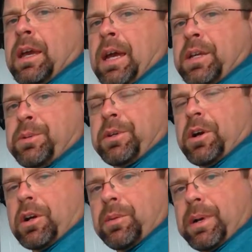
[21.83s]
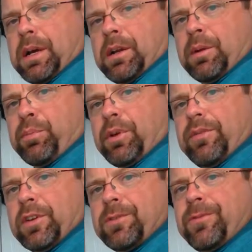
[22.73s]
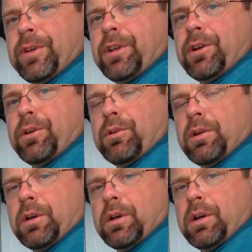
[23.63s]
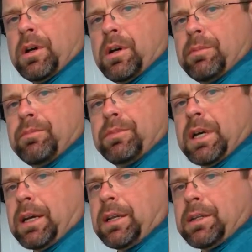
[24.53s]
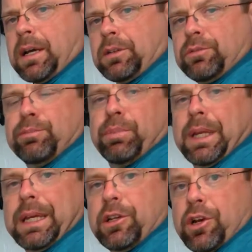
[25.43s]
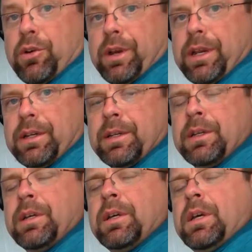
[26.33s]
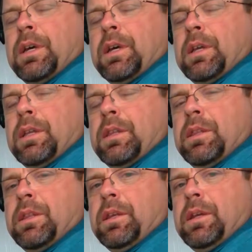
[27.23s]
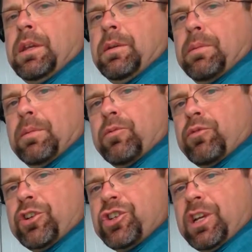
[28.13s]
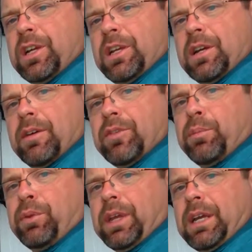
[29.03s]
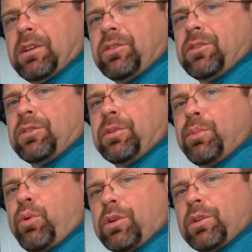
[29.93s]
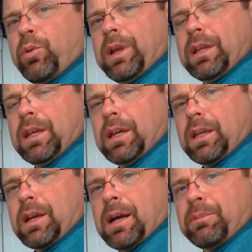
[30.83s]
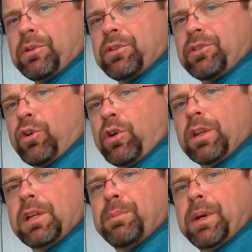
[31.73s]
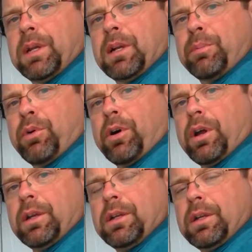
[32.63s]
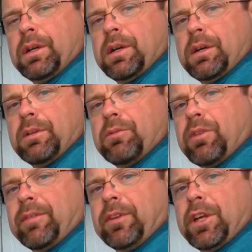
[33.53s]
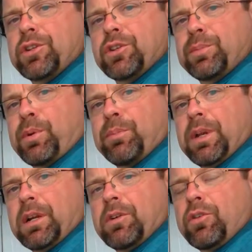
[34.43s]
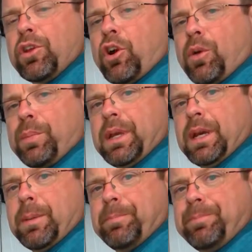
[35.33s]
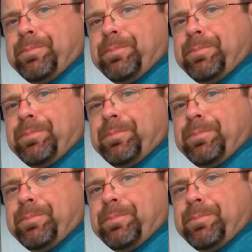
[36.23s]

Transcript: As we talked about in a previous video entitled Blade Coning, the rigidity of the blades to support the weight of the helicopter is totally dependent upon the revolutions per minute, or the RPM.